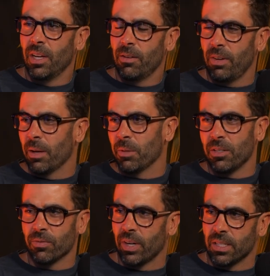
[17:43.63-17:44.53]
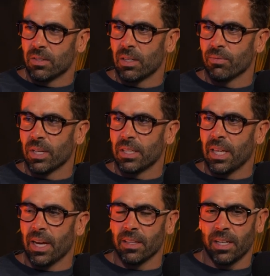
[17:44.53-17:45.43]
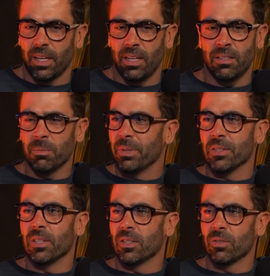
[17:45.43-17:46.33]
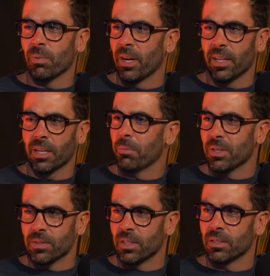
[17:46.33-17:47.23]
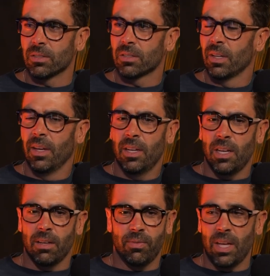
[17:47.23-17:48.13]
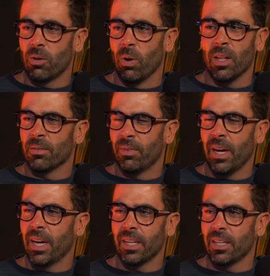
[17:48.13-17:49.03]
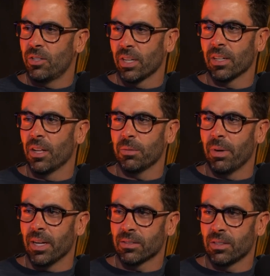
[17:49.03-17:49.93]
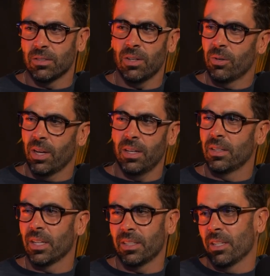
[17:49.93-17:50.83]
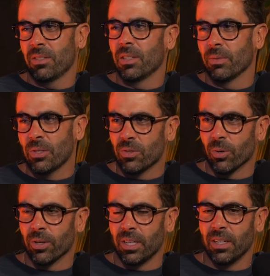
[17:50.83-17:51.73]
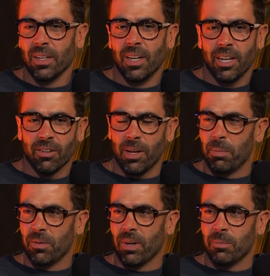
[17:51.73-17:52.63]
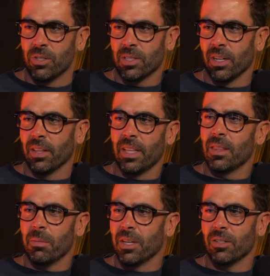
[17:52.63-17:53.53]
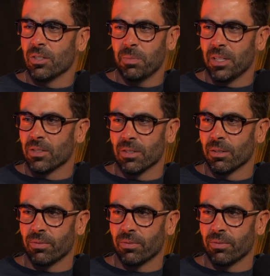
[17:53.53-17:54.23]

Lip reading: families, friends, stuff like that. Like it's a business, run it like a business. If they qualify and they check all the boxes, okay, like that's a different story, right? But if I'm just going to let them in just because they're a